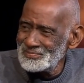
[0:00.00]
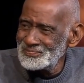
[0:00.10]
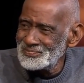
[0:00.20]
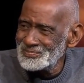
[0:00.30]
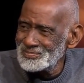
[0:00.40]
So
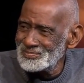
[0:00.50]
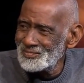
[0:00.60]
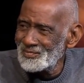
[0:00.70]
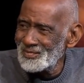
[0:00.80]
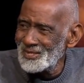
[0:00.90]
you had
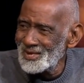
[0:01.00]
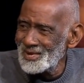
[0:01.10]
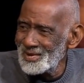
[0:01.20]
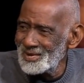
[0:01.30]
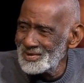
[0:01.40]

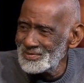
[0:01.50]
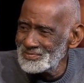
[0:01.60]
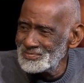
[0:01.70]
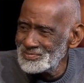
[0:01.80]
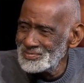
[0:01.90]

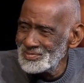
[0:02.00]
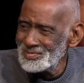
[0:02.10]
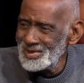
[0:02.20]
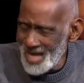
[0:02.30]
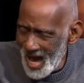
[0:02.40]
13 patients